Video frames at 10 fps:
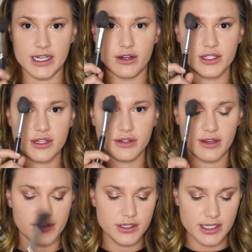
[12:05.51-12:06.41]
I also
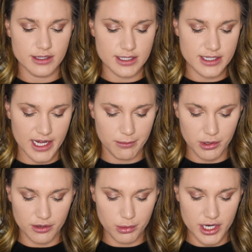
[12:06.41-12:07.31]
love using this
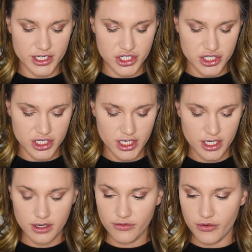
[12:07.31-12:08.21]
tapered brush
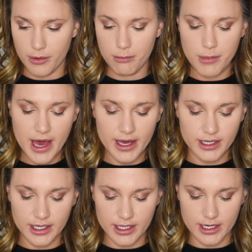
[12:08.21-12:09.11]
from
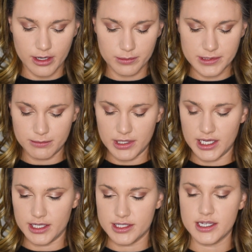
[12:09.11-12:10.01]
MAC. It helps
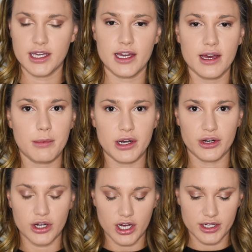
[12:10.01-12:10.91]
me to get a
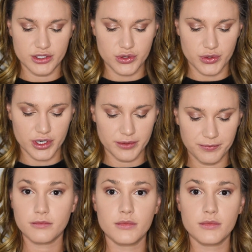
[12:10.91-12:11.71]
better contour.